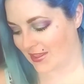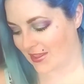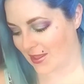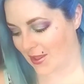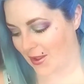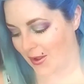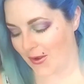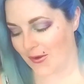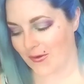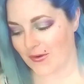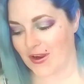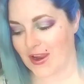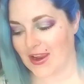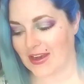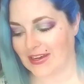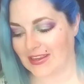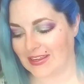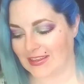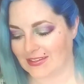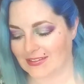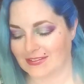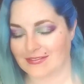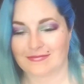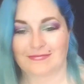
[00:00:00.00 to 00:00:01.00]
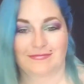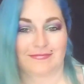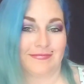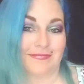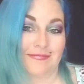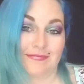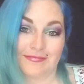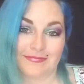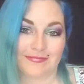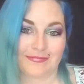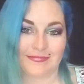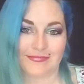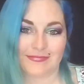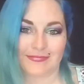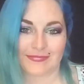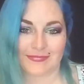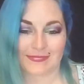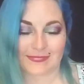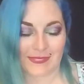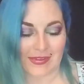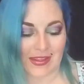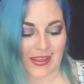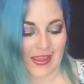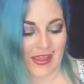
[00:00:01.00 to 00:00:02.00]
alrighty.
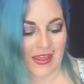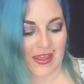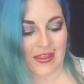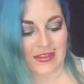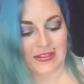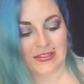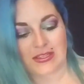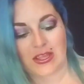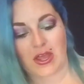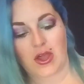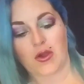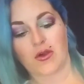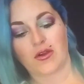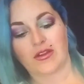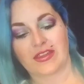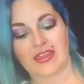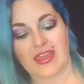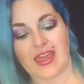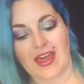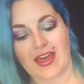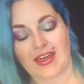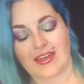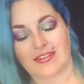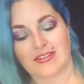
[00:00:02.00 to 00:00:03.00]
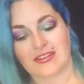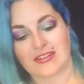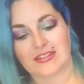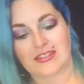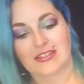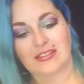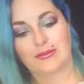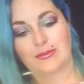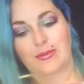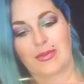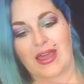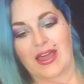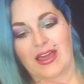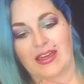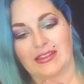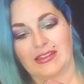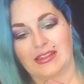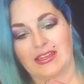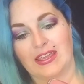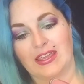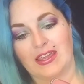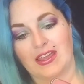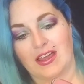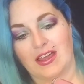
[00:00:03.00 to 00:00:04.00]
So yeah, this is
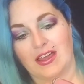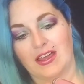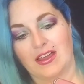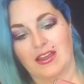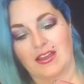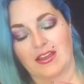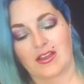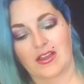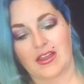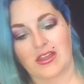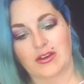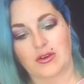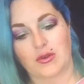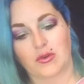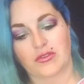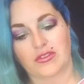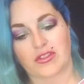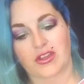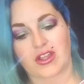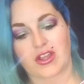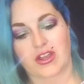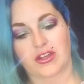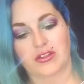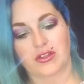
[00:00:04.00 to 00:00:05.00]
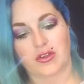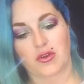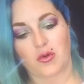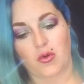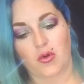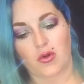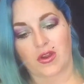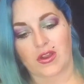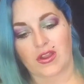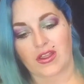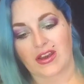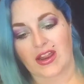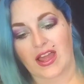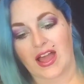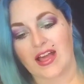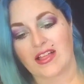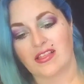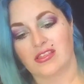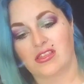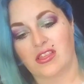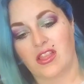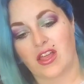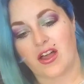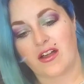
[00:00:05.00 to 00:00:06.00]
Mally in the color Orchid. I
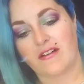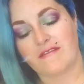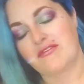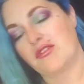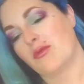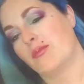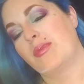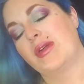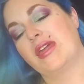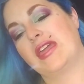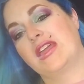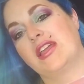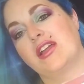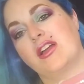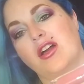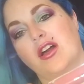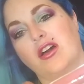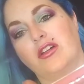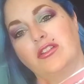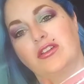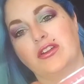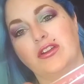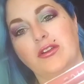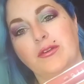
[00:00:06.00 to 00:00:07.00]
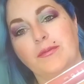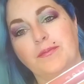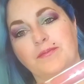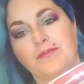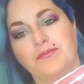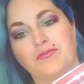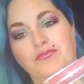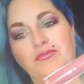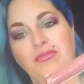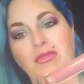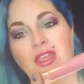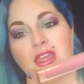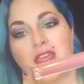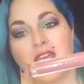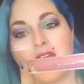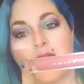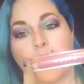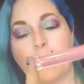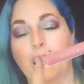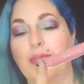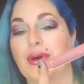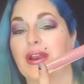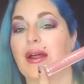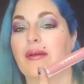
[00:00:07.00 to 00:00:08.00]
love the pink color,
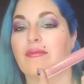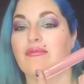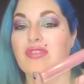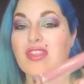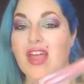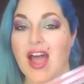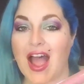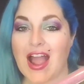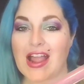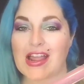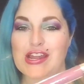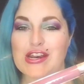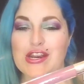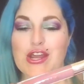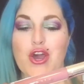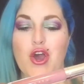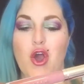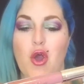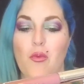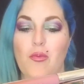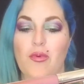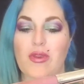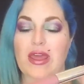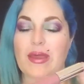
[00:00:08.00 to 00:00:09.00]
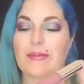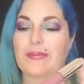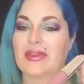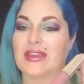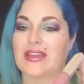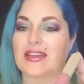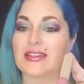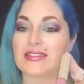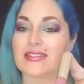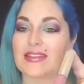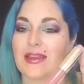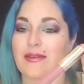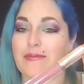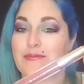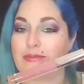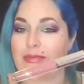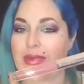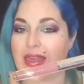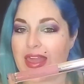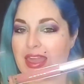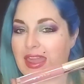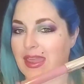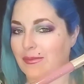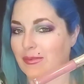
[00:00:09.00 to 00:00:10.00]
but I'm not gonna open it because I
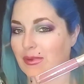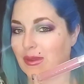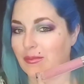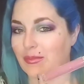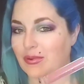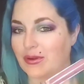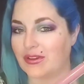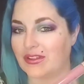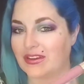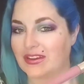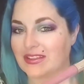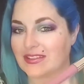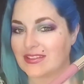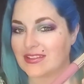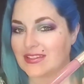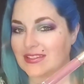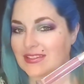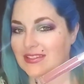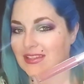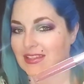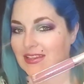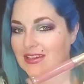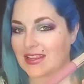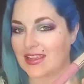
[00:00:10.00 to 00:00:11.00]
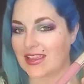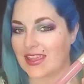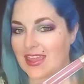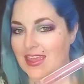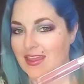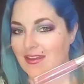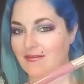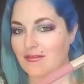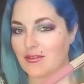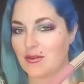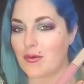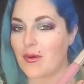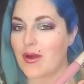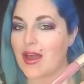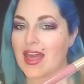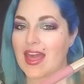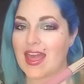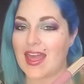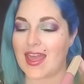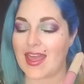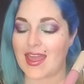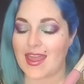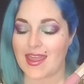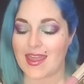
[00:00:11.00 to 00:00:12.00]
may be putting this in a
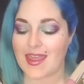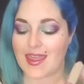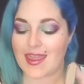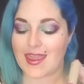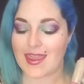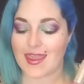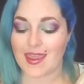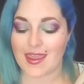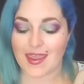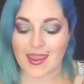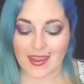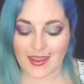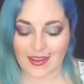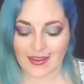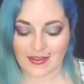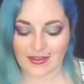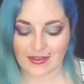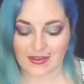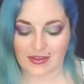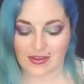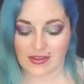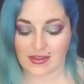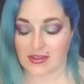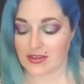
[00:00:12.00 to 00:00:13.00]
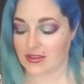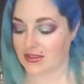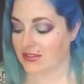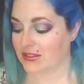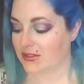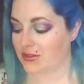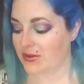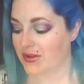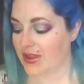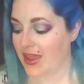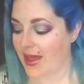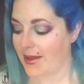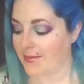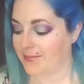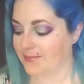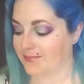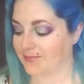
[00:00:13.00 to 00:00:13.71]
giveaway. So yeah.